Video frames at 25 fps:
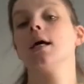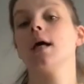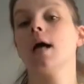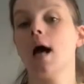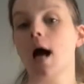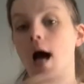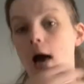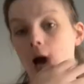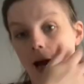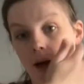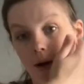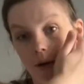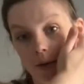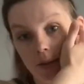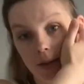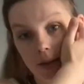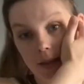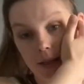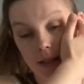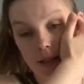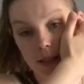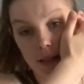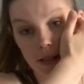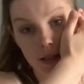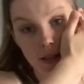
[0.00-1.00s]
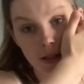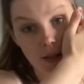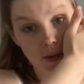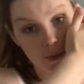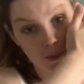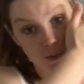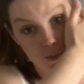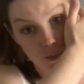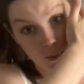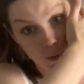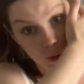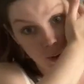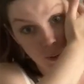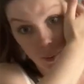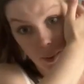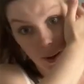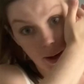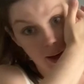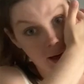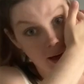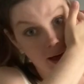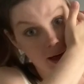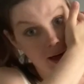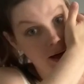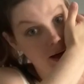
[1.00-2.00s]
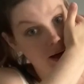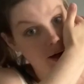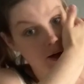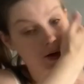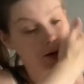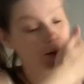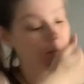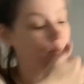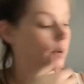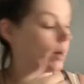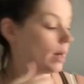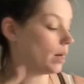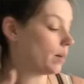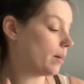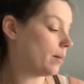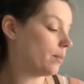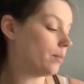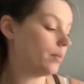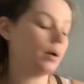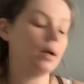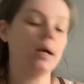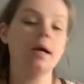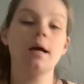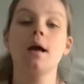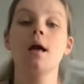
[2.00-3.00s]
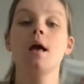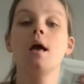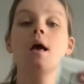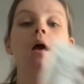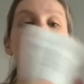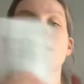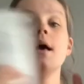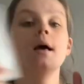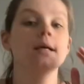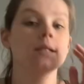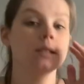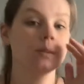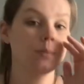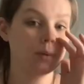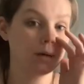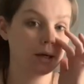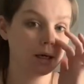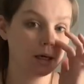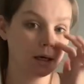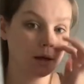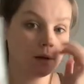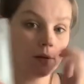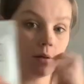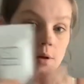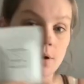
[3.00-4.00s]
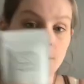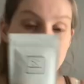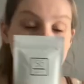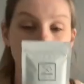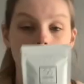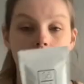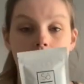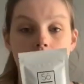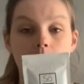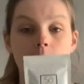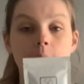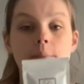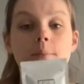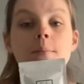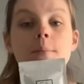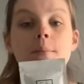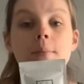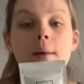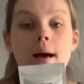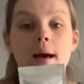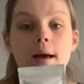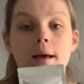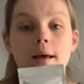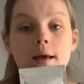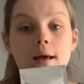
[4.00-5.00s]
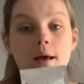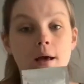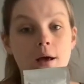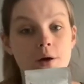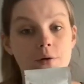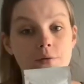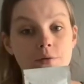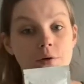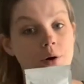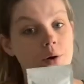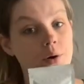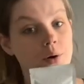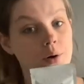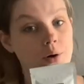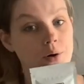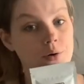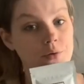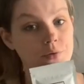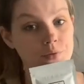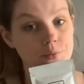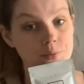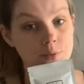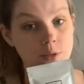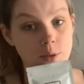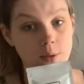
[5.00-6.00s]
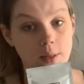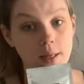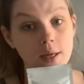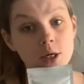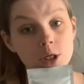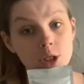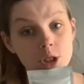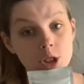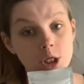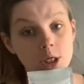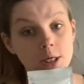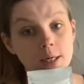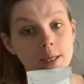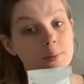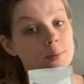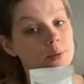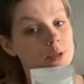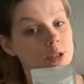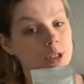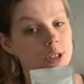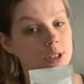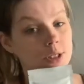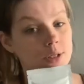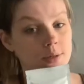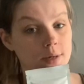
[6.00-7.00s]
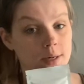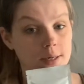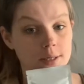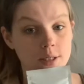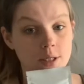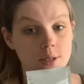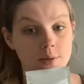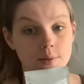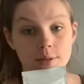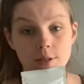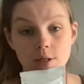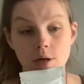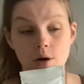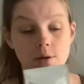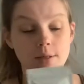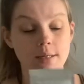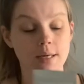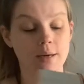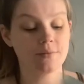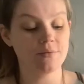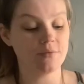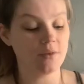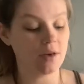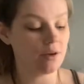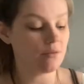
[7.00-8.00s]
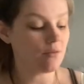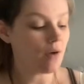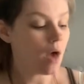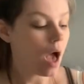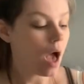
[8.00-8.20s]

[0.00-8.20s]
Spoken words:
I always would bring or recommend bringing is I'm bringing a little tiny packet of cocoa from So Luxury, which, as you guys know, is an all-time fave.